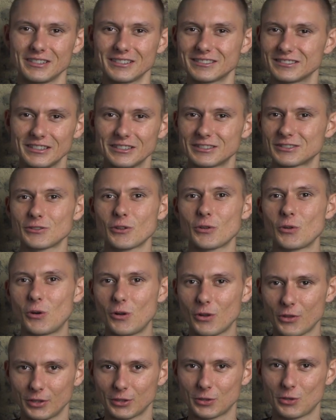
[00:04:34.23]
It's not all
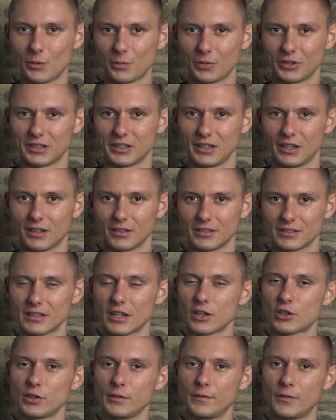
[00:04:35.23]
that complicated, it's
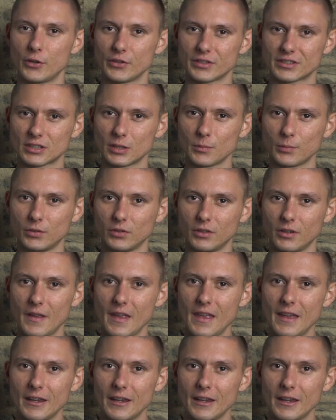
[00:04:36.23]
actually very simple,